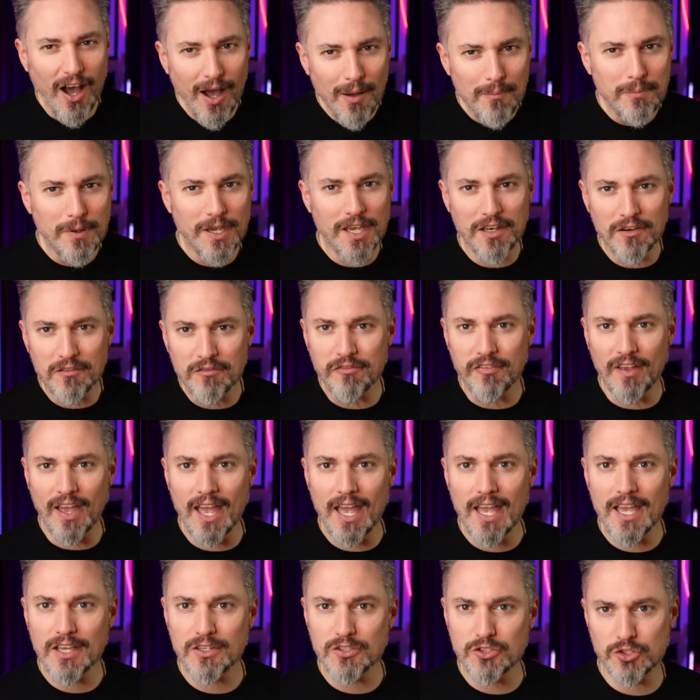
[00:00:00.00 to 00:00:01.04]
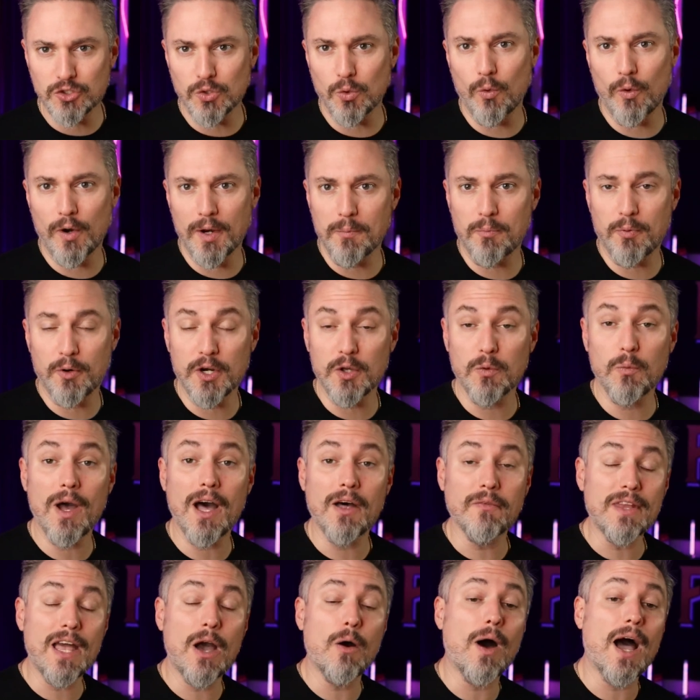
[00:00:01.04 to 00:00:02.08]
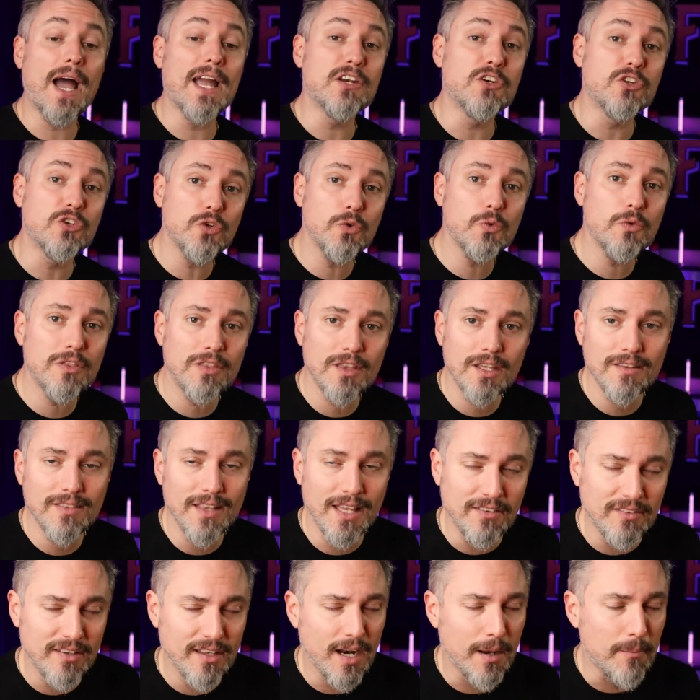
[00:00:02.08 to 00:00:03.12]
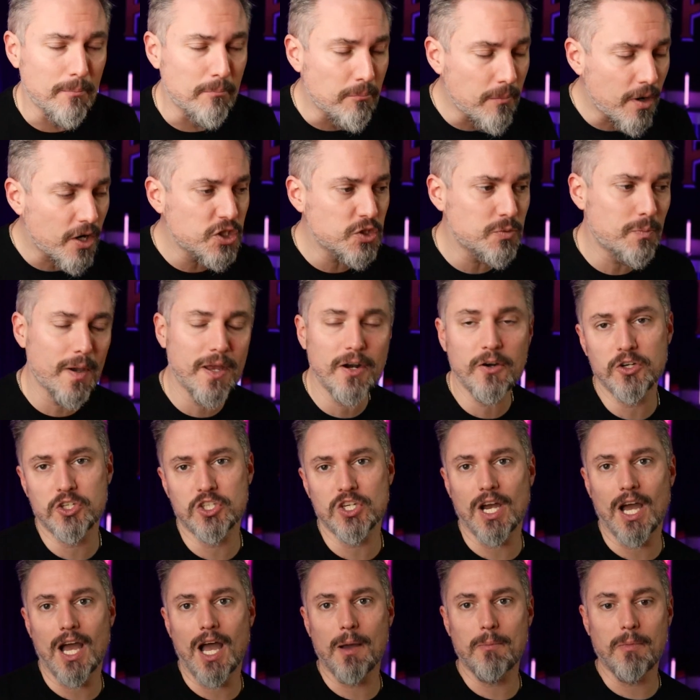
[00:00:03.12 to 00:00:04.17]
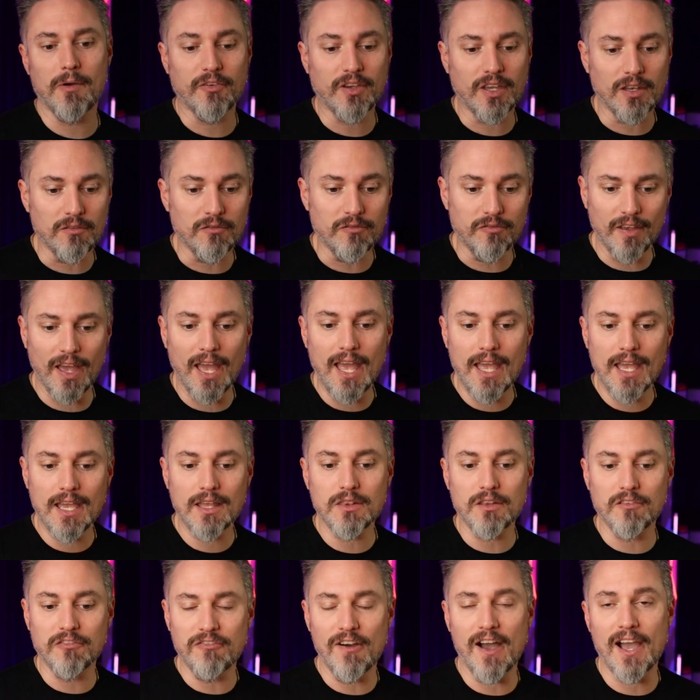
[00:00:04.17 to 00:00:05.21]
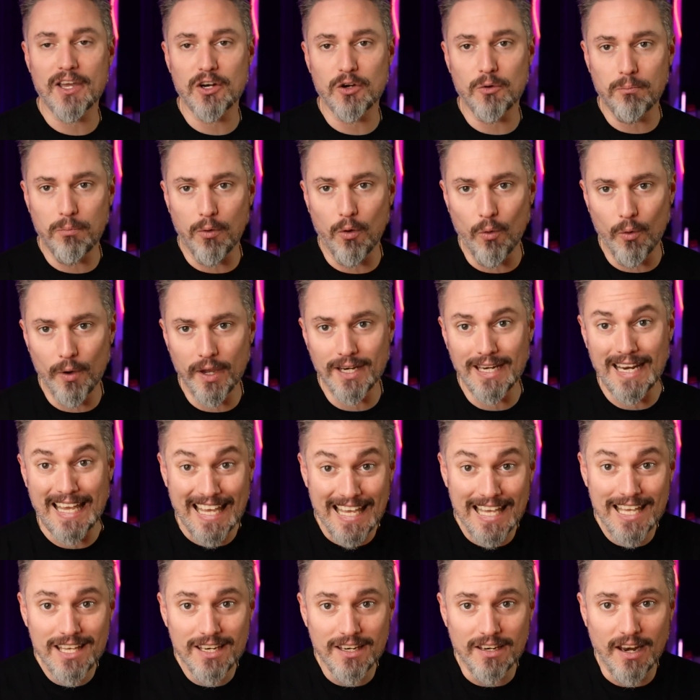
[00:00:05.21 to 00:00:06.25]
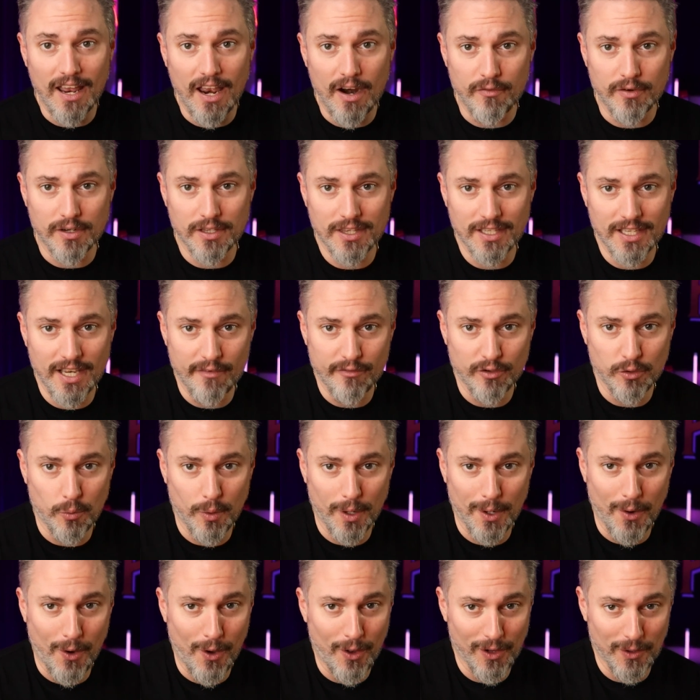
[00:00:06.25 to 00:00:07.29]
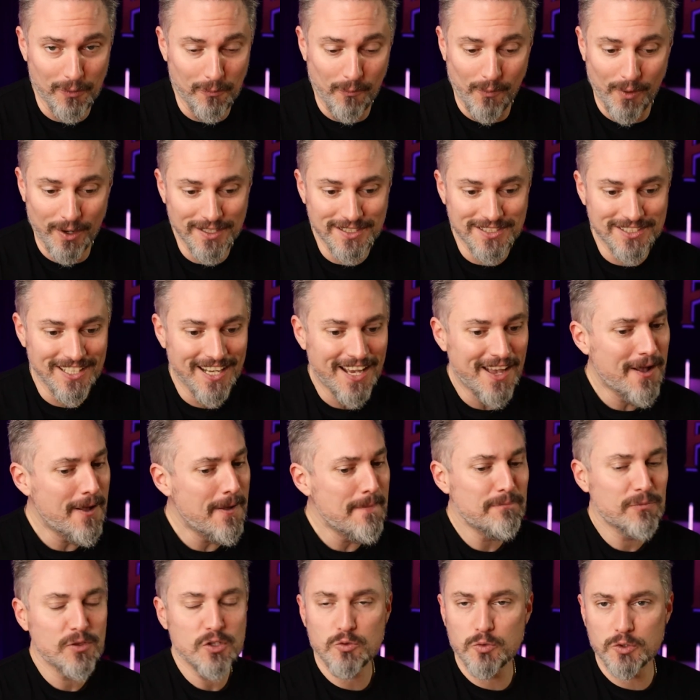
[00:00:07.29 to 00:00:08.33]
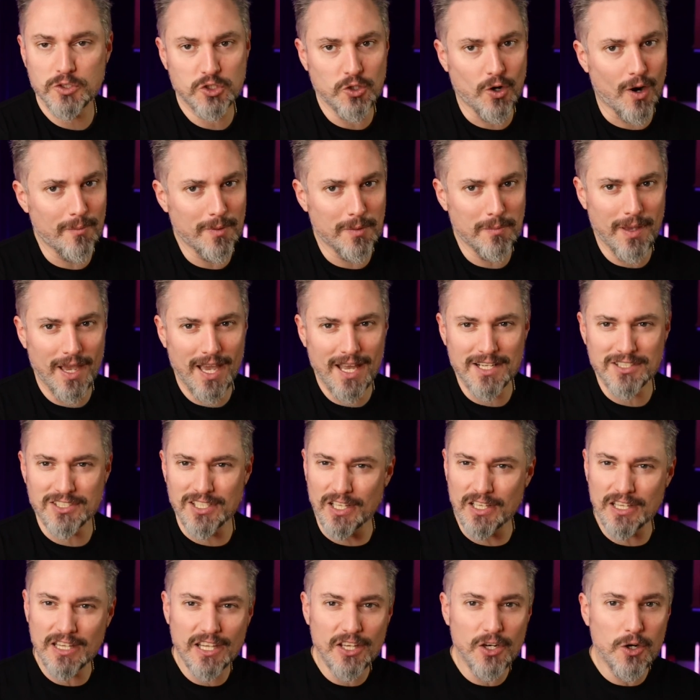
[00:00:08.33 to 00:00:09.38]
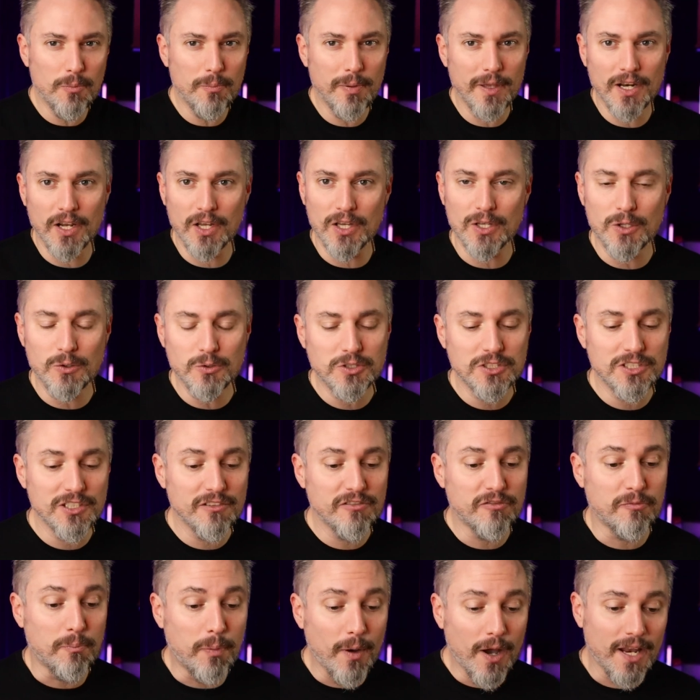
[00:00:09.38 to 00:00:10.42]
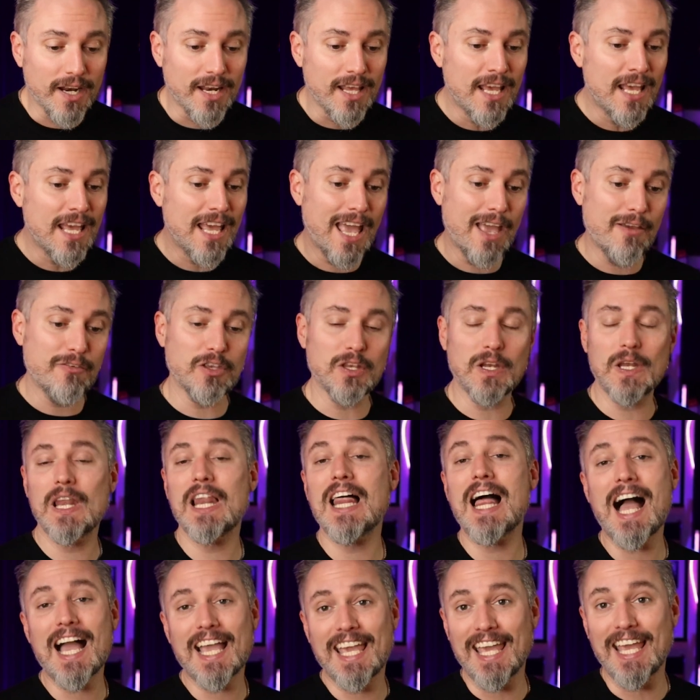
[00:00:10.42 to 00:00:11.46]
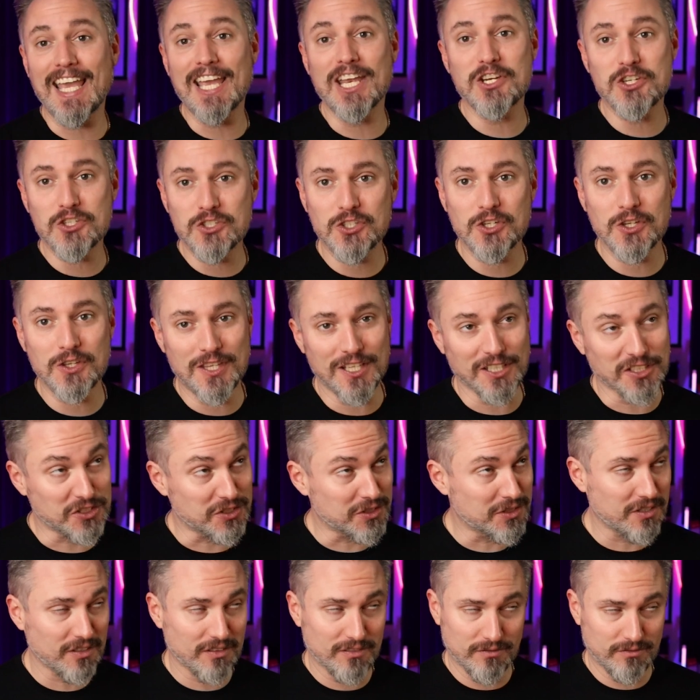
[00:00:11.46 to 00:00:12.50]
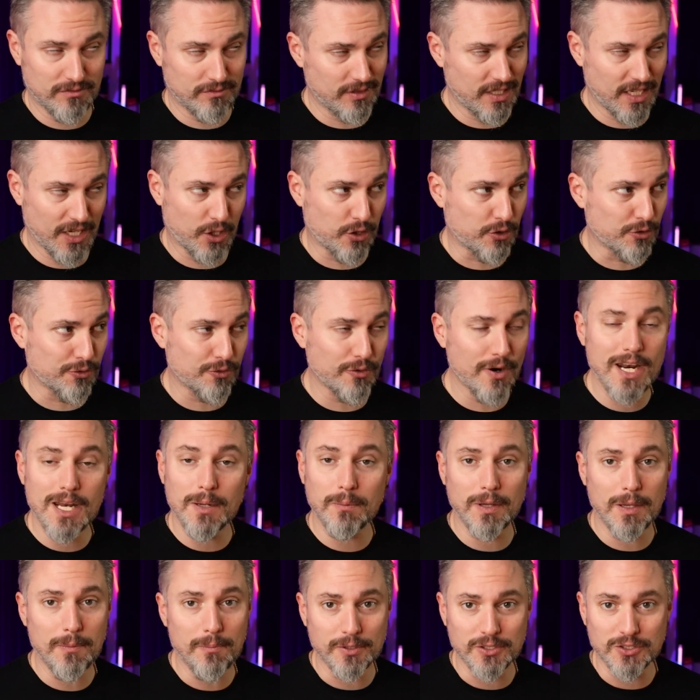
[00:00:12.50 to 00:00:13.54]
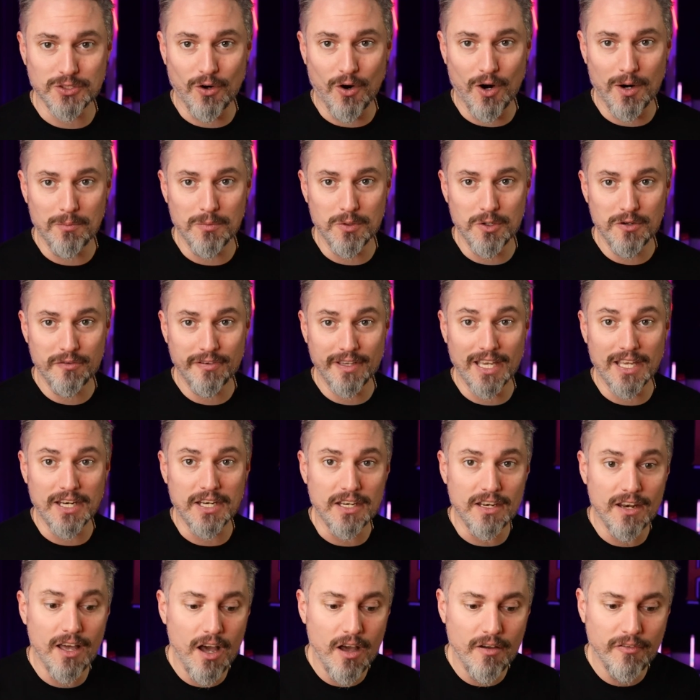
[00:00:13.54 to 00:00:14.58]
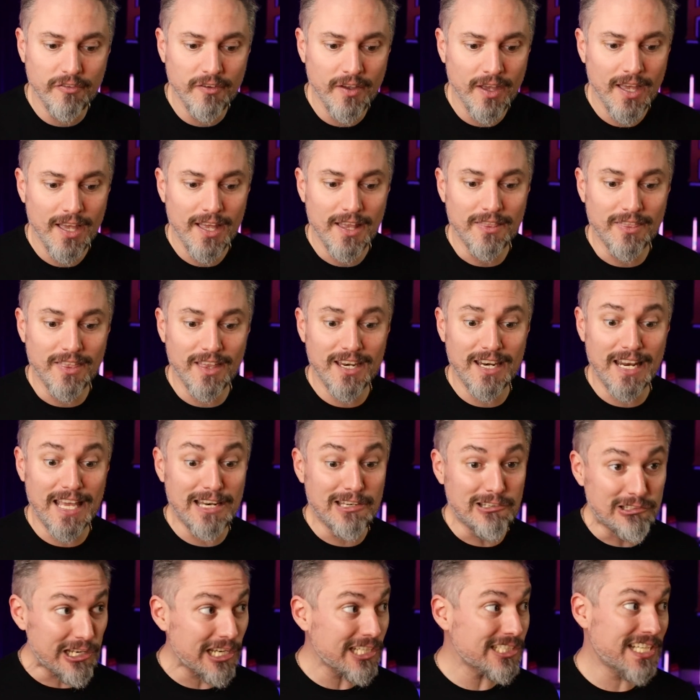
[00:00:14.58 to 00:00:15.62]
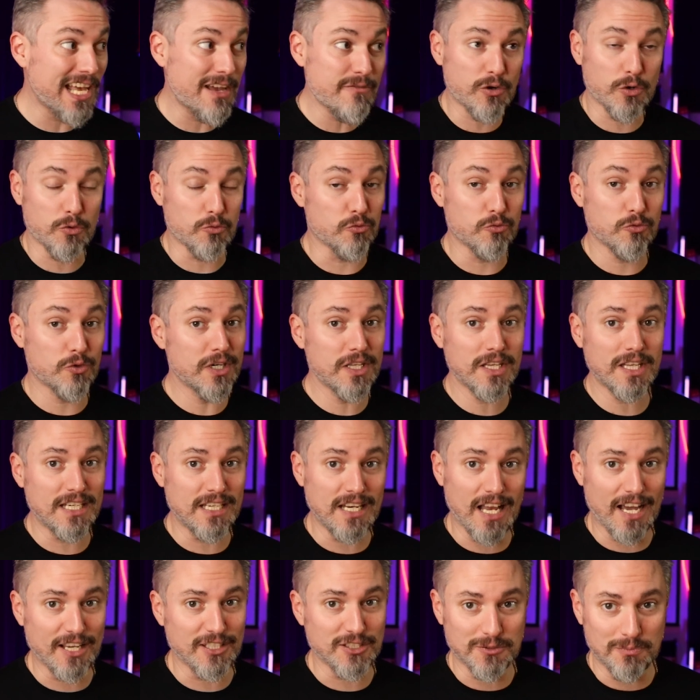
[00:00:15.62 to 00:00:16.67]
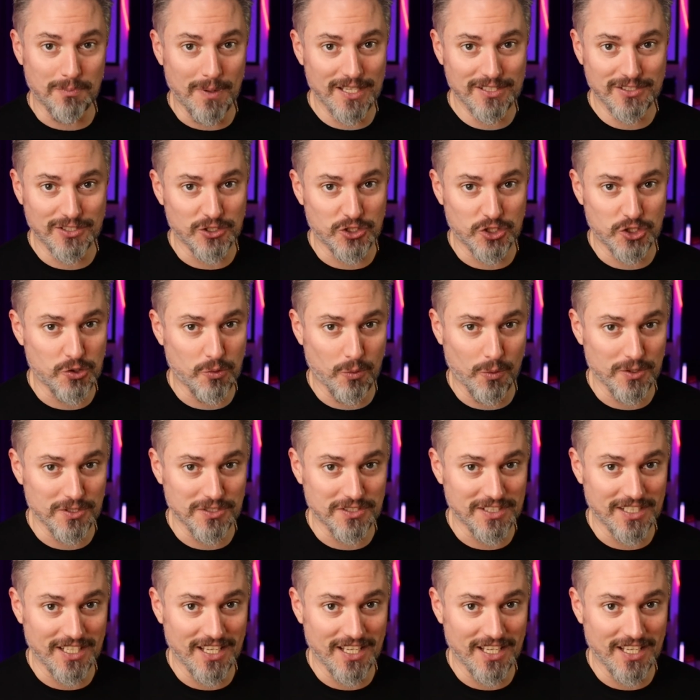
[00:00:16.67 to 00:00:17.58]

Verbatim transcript: up conveying a story pretty well. Now, I do think they did a much better job of conveying the final point in Everything Everywhere All at Once. Swiss Army Man is a little bit elusive, but if you lock into this incredibly bizarre movie enough, then it does have a really nice message towards